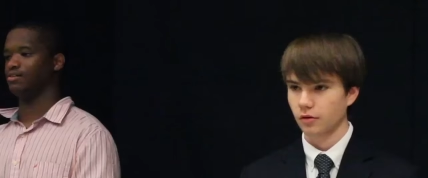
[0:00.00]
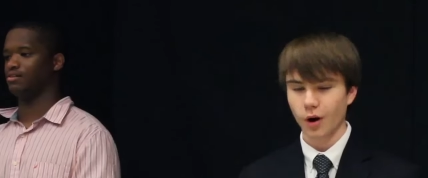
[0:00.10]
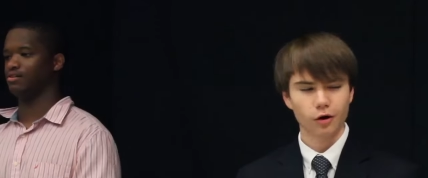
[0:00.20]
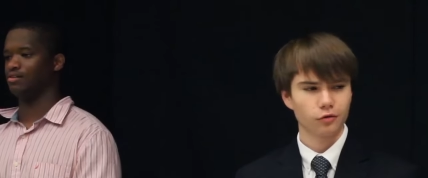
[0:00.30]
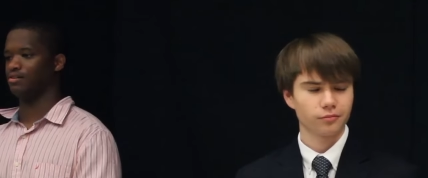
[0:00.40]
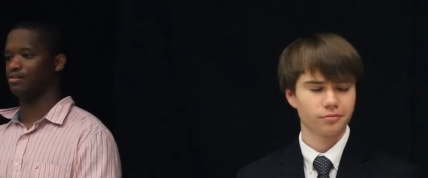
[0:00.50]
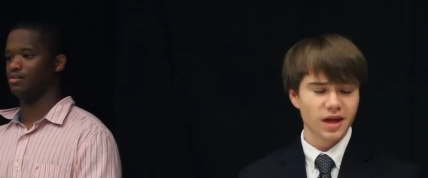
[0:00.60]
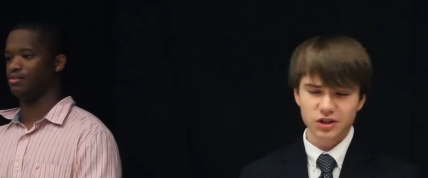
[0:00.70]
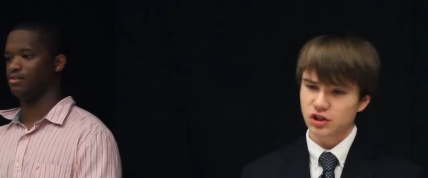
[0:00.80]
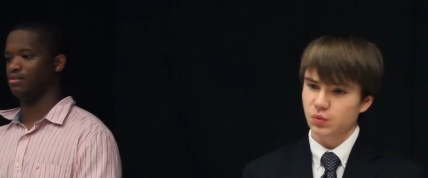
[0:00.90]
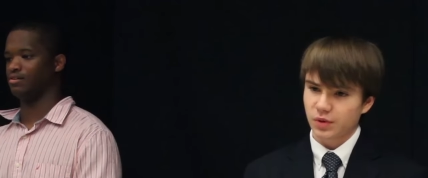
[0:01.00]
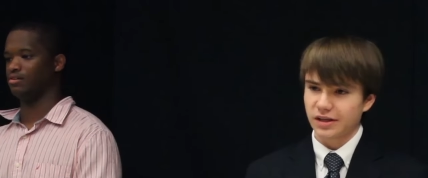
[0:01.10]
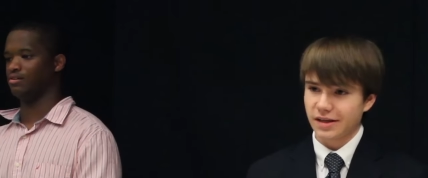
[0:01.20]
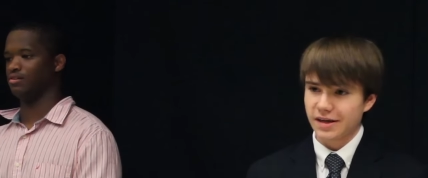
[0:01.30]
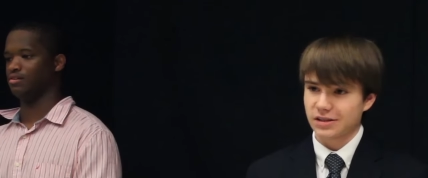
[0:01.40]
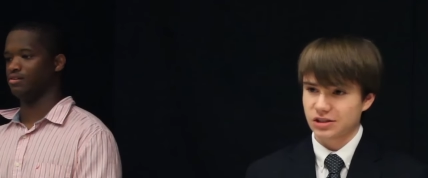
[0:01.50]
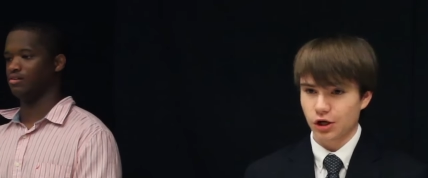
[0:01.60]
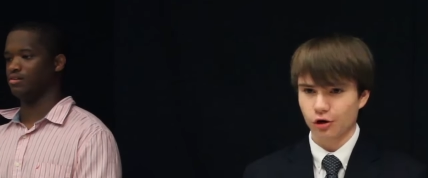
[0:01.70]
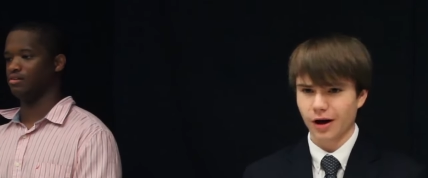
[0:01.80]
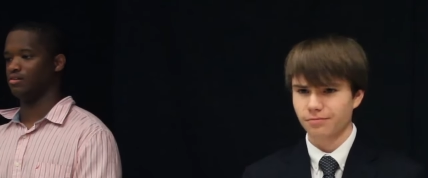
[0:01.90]
Speaker 1: Well, nature's pretty neat,
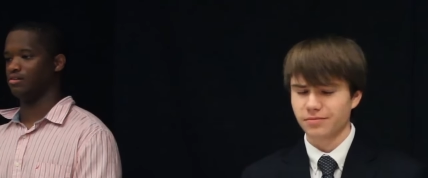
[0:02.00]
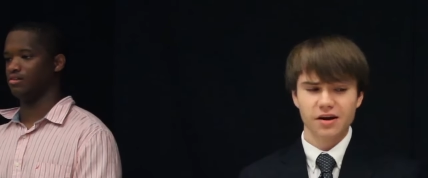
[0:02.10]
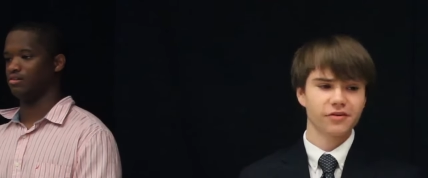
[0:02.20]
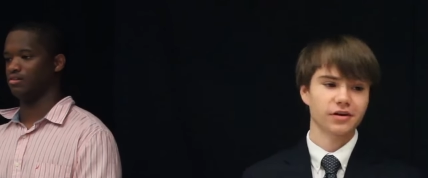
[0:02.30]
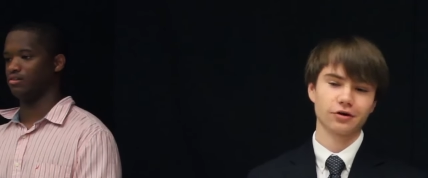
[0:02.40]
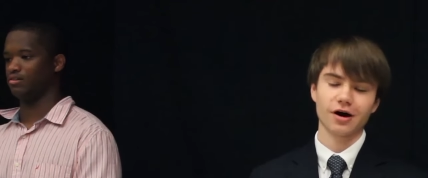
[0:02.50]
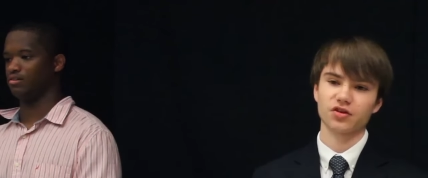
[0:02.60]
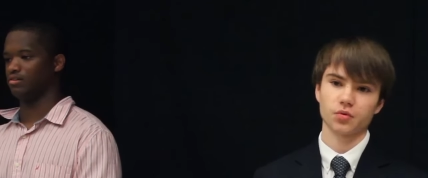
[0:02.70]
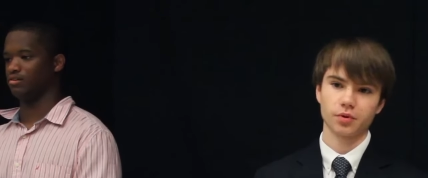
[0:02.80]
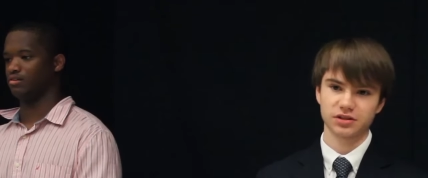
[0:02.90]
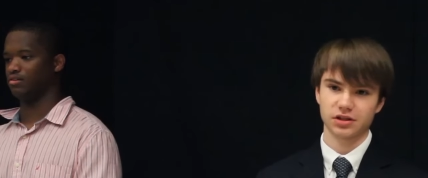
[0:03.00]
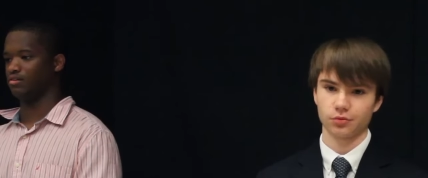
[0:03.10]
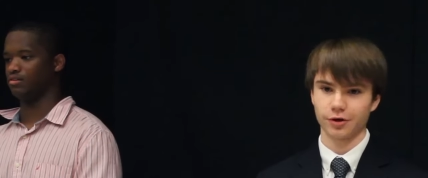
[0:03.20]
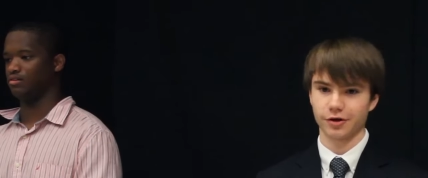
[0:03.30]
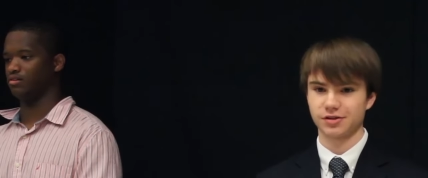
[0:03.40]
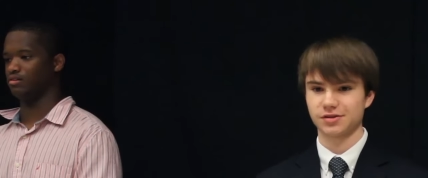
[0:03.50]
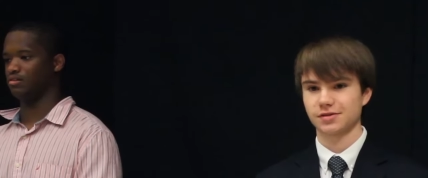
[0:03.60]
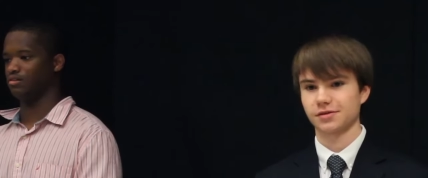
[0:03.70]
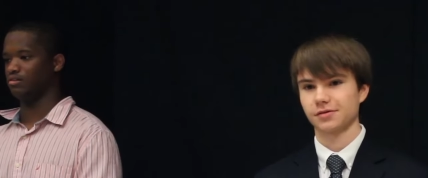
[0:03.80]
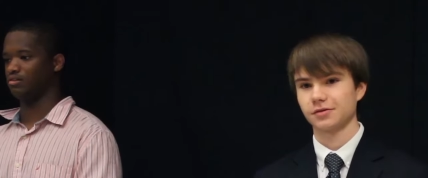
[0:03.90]
so I'd definitely go after the person in the woods.